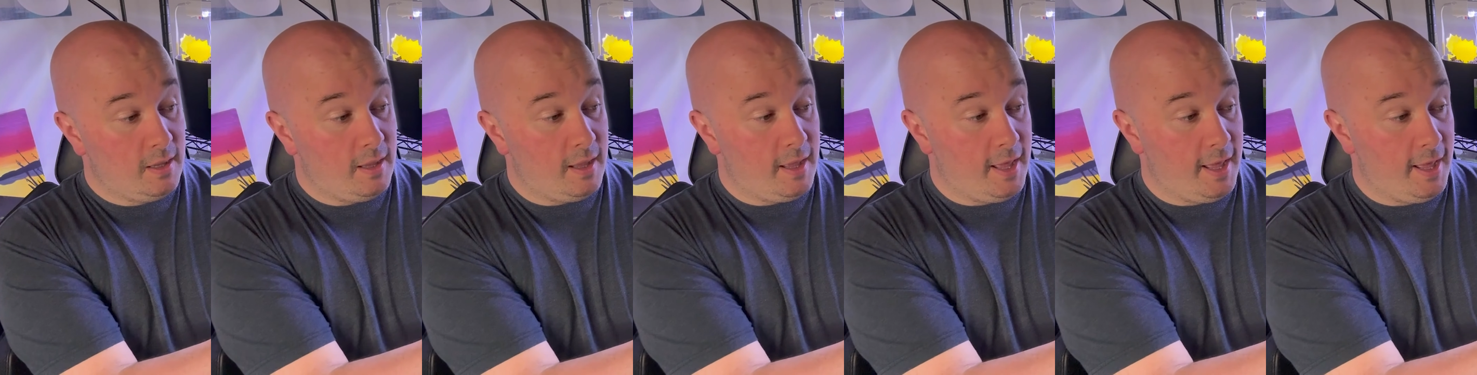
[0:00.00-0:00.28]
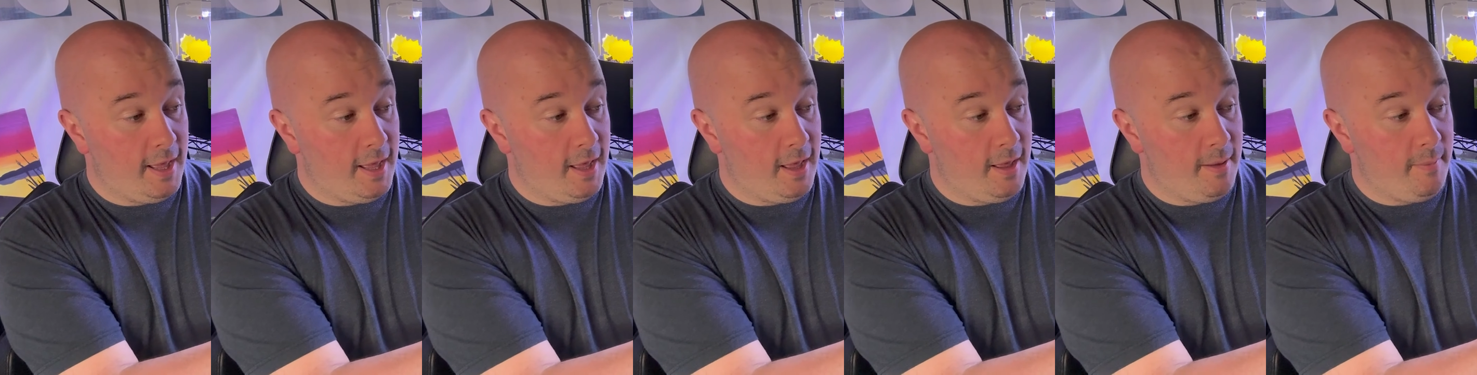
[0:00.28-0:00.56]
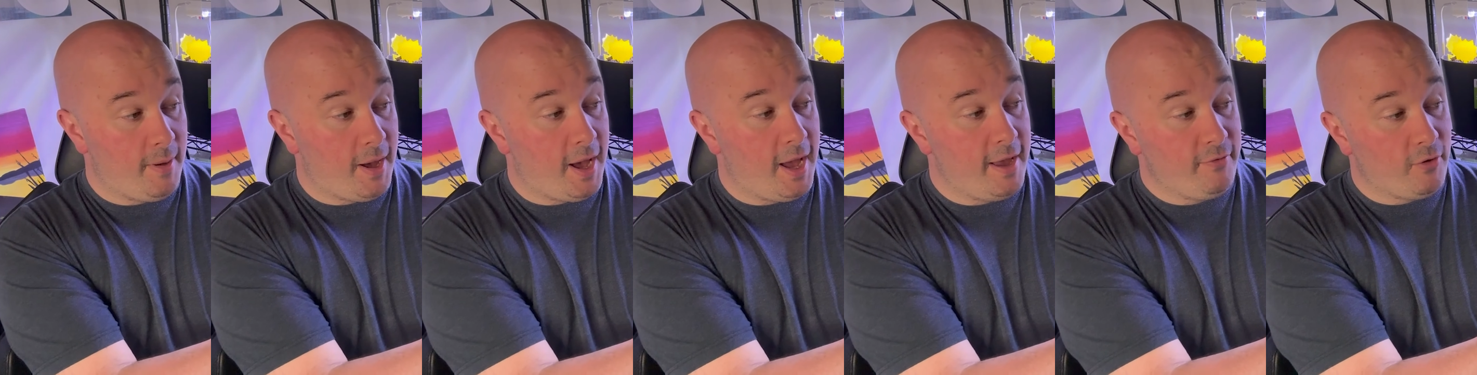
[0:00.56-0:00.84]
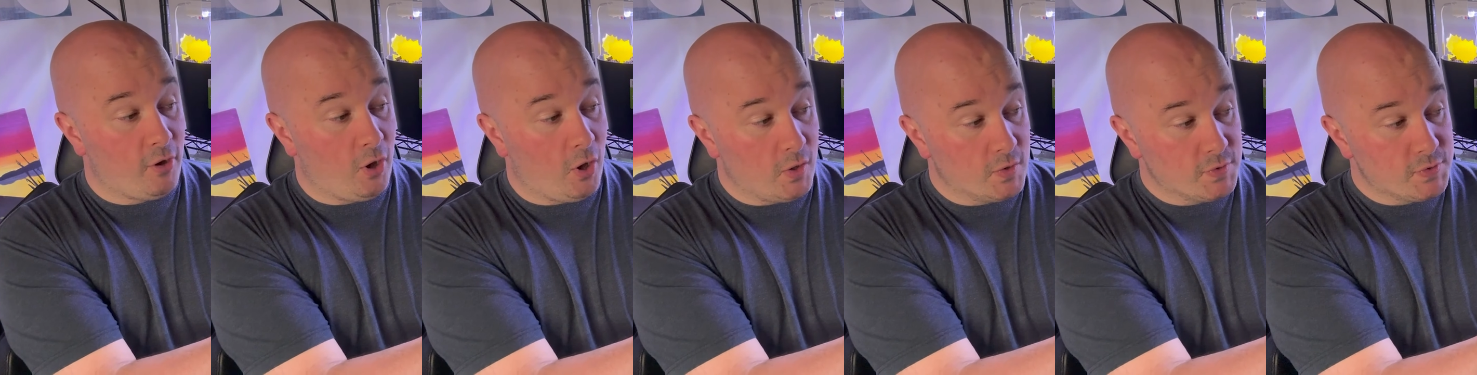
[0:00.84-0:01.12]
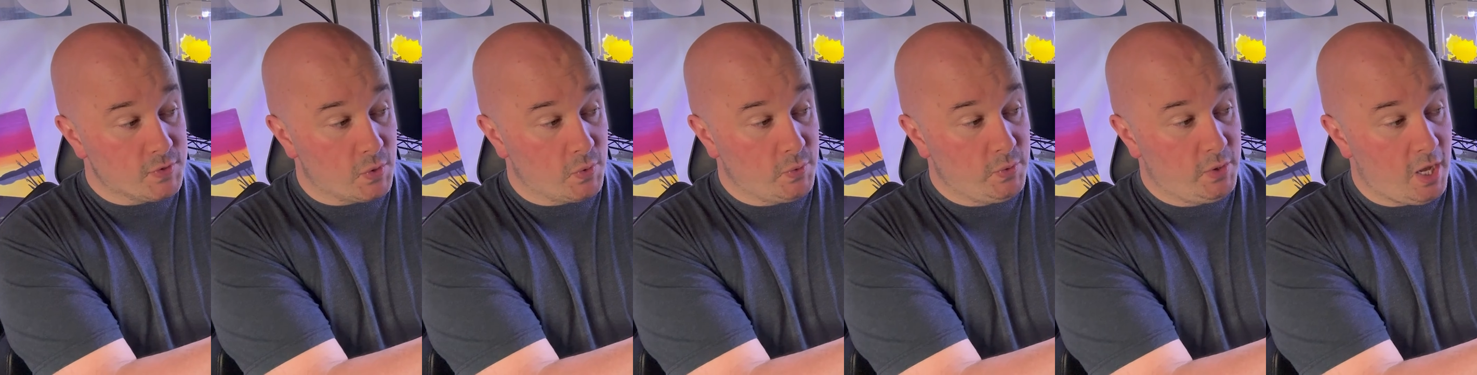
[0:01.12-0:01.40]
I've
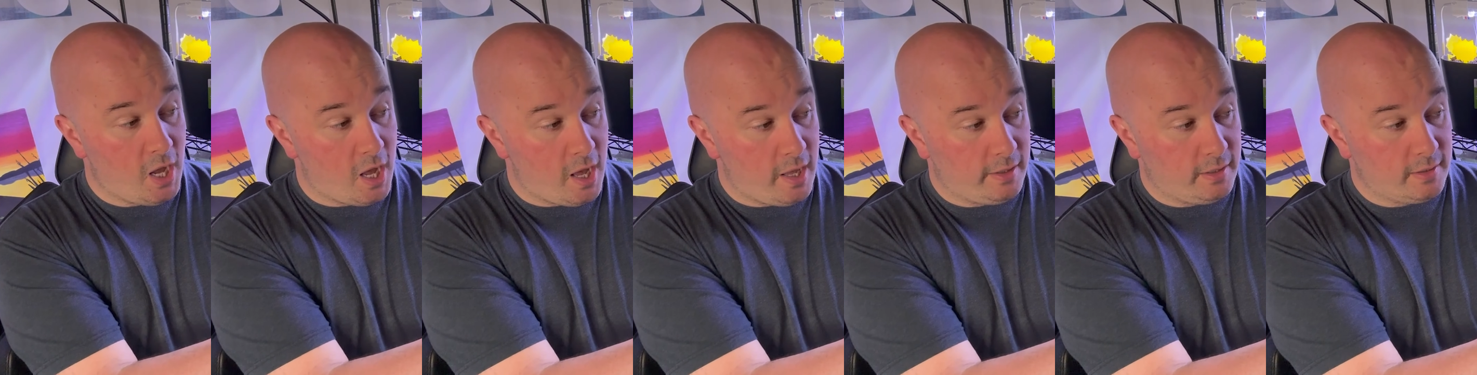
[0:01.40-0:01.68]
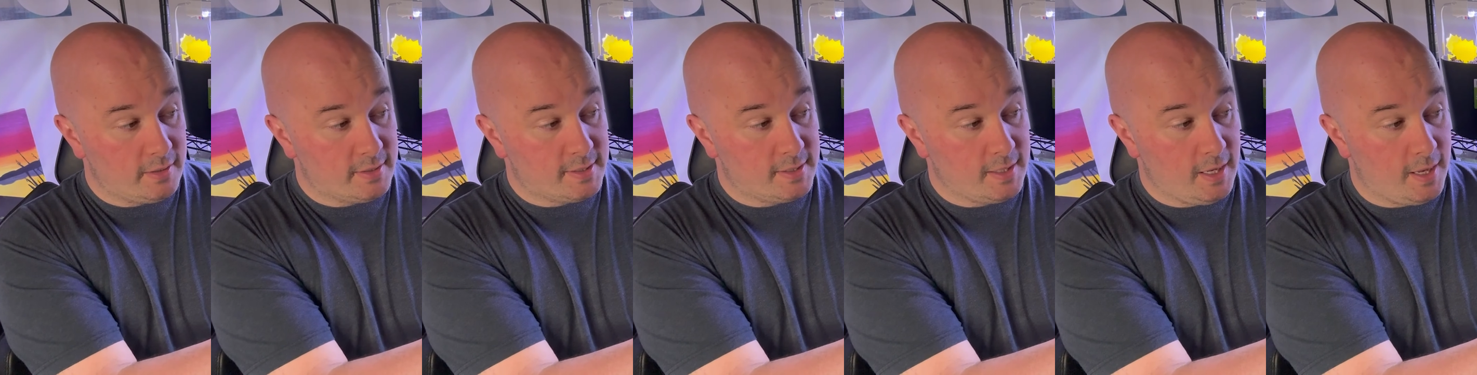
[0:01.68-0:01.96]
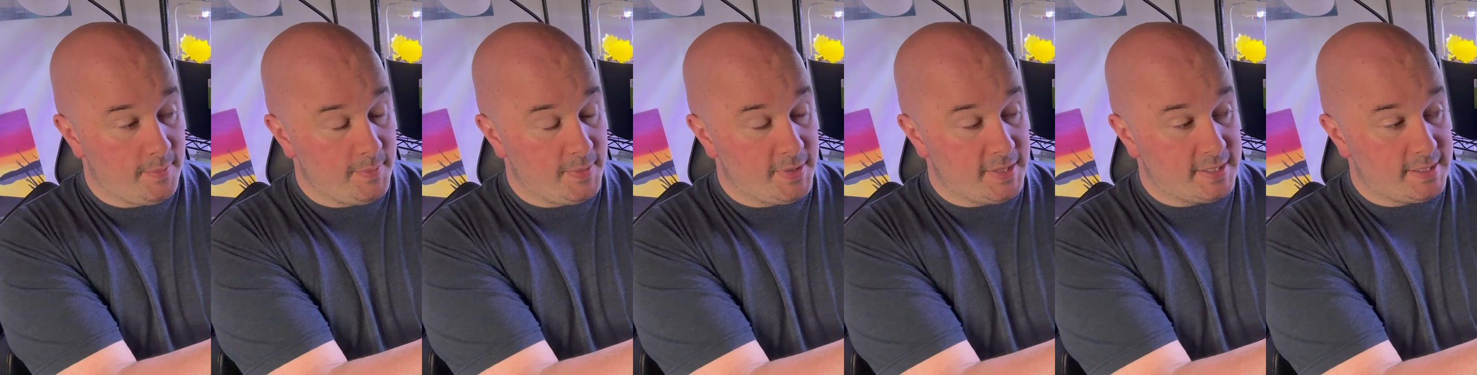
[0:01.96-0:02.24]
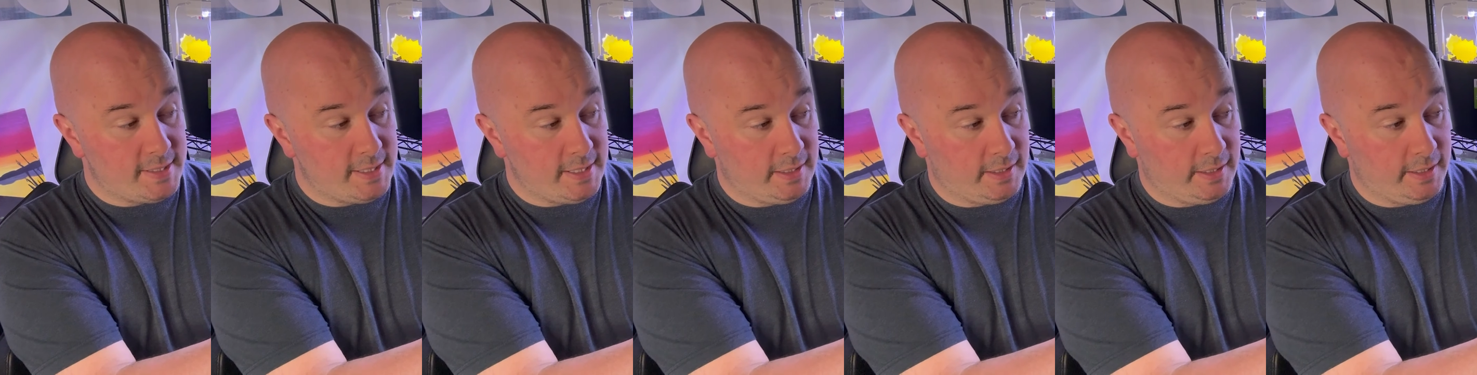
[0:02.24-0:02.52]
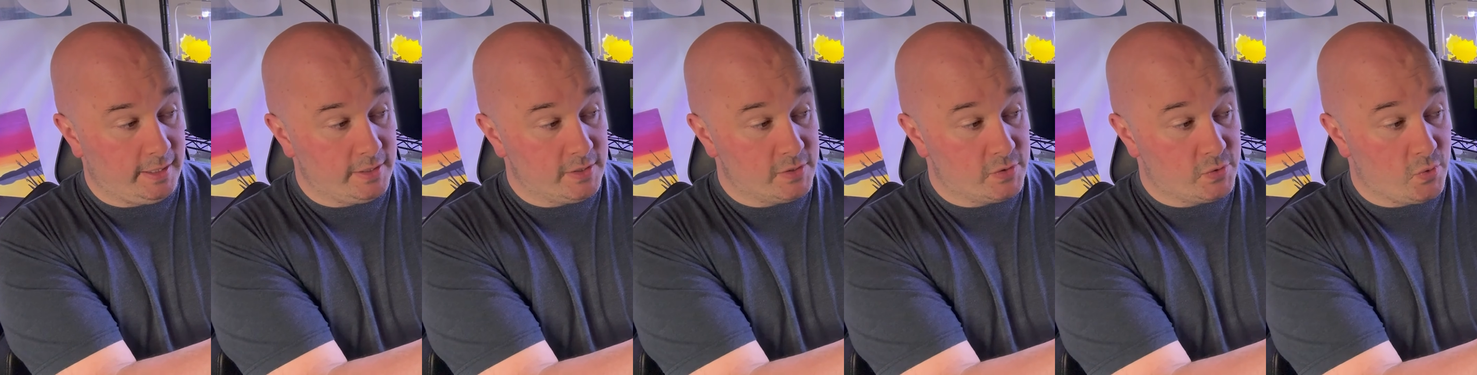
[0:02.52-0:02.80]
also got some seedlings